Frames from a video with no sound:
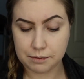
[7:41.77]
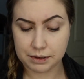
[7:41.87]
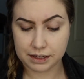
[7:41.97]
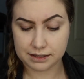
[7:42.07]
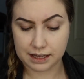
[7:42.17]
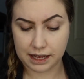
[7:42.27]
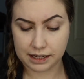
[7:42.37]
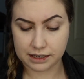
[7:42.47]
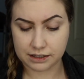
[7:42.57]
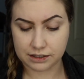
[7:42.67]
because
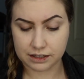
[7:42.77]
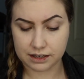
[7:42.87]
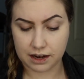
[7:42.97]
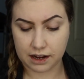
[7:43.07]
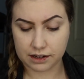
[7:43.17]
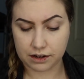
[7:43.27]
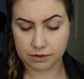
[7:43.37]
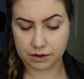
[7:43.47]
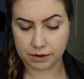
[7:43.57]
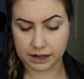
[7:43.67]
that is just not
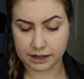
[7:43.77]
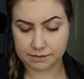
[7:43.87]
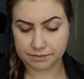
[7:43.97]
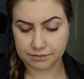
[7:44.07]
going away.